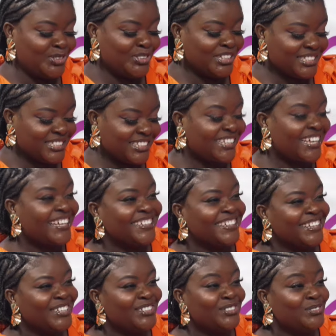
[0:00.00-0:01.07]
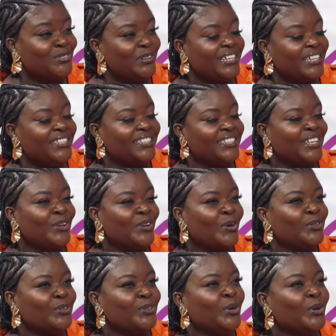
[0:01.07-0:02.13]
you just can't do anything, mm-hmm,
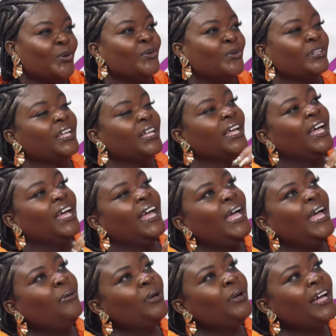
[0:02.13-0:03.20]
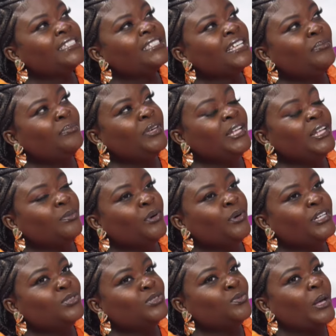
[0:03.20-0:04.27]
on your own. Has there been a
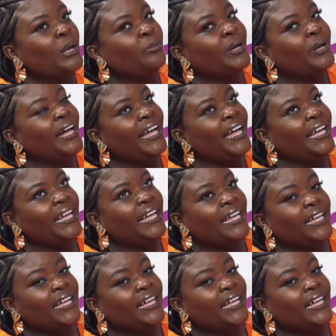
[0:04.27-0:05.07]
point whereby,